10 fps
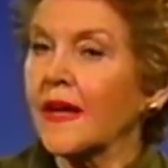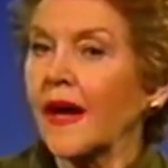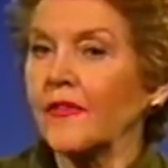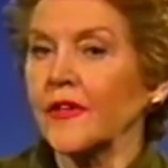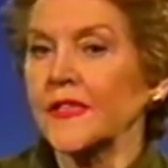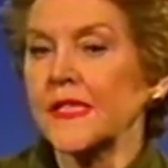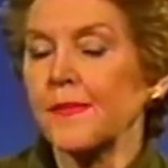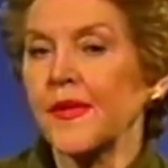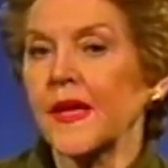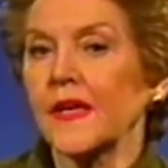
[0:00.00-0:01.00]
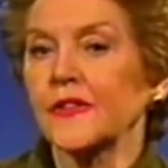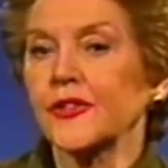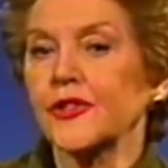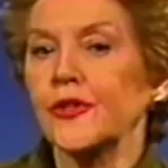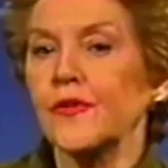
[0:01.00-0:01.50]
I've learned something else
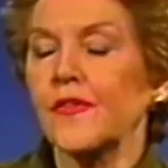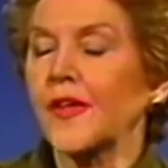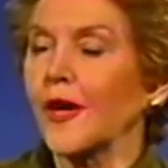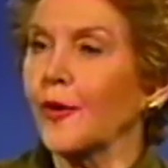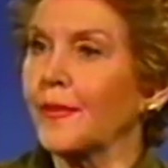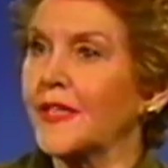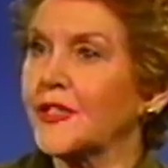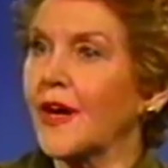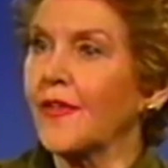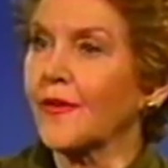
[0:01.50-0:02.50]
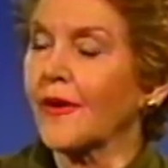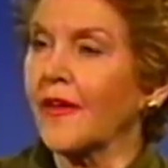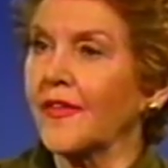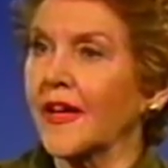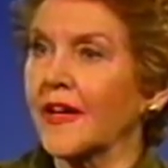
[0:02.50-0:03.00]
too, that they help each other
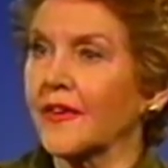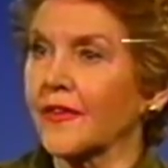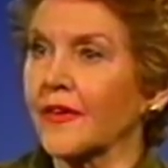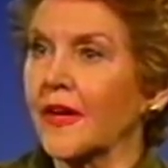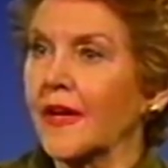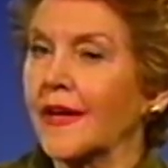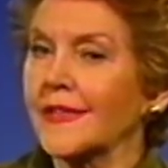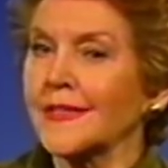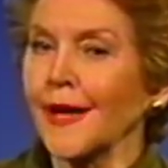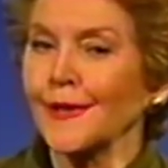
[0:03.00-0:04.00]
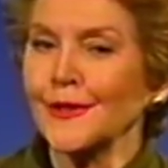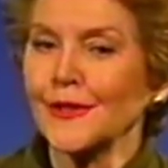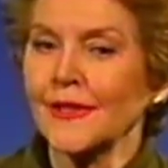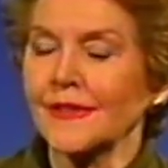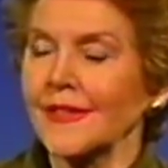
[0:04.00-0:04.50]
on the inner. It's not
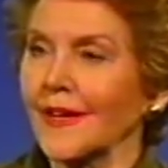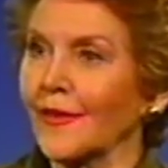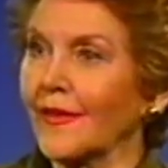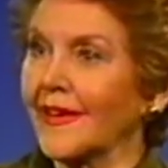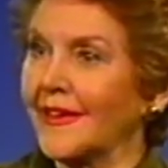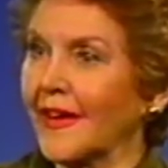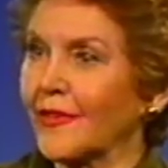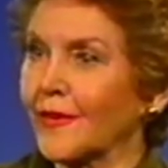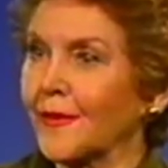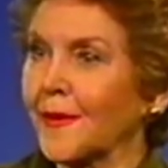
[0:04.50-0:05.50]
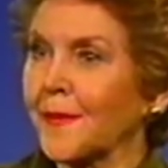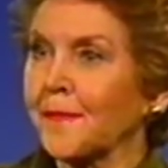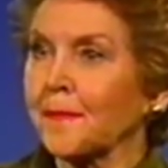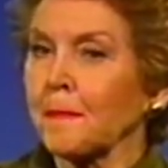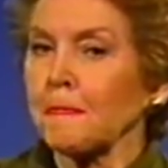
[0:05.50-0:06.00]
just a single endeavor.
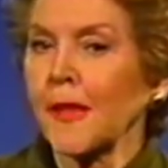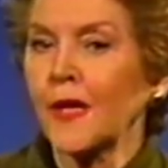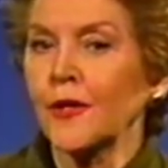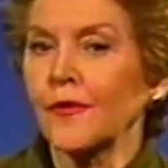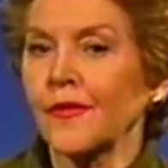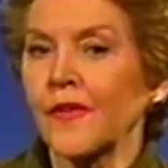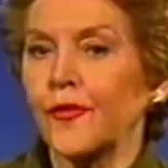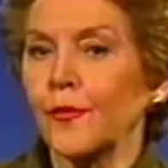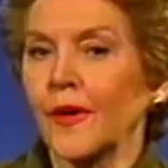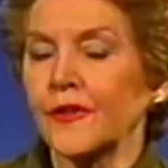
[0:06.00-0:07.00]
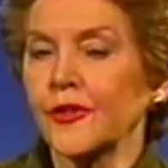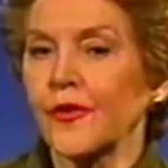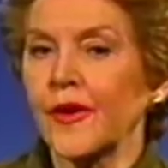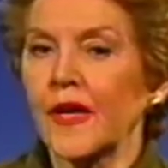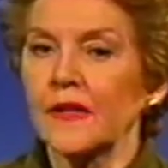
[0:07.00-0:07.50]
You don't, if you want to
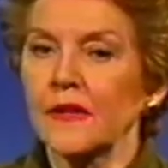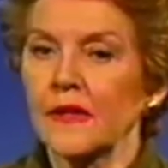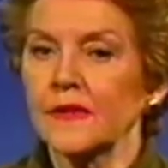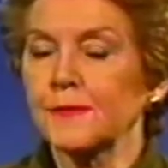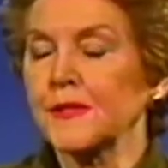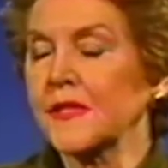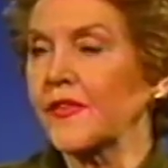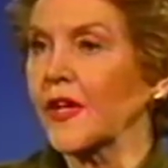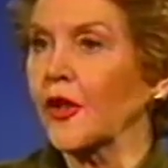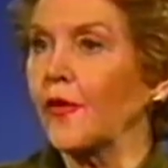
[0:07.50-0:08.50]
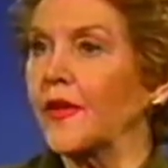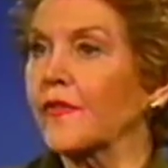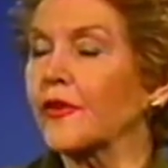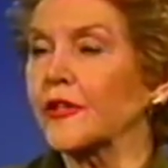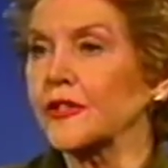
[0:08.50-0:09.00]
create specific clothing
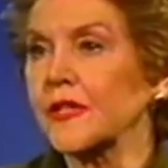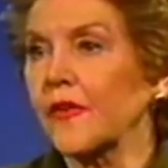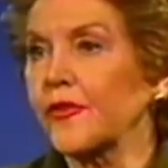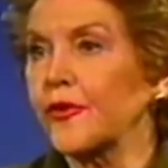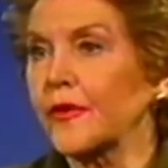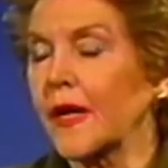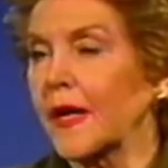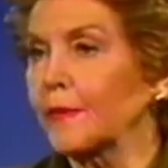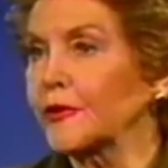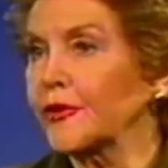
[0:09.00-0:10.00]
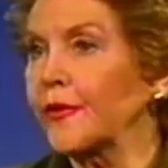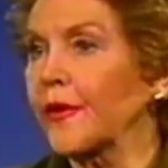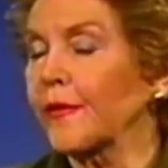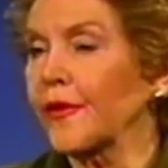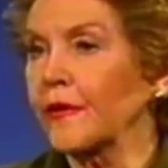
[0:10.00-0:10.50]
for yourself and you're not able to,
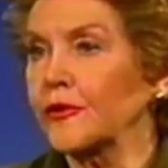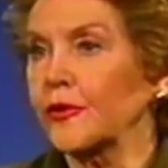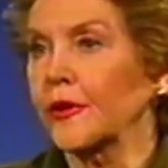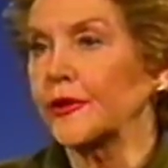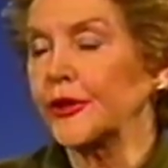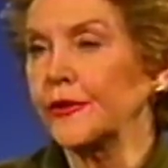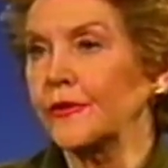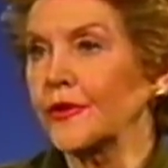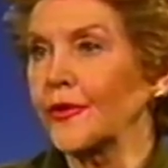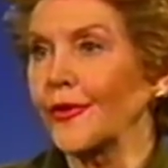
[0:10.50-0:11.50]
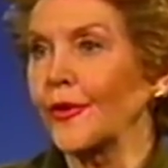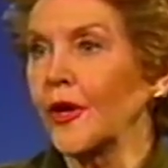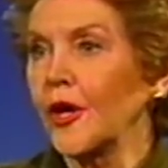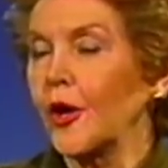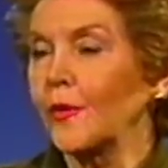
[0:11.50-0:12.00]
there are those who are attuned to you
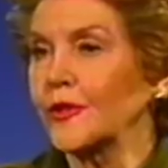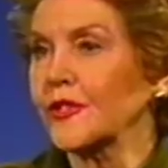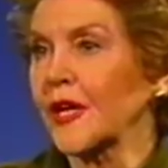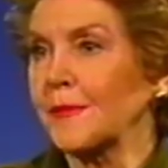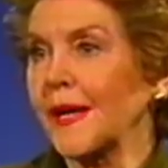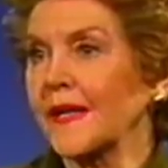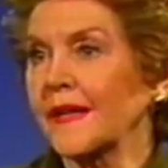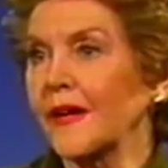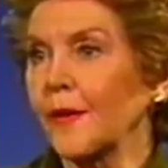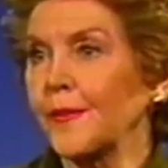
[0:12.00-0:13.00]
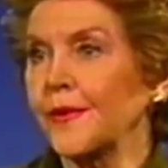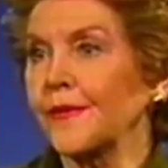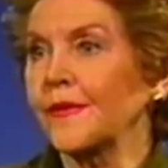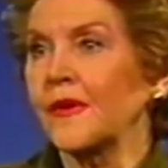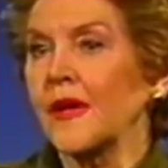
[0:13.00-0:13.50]
who will just automatically help you.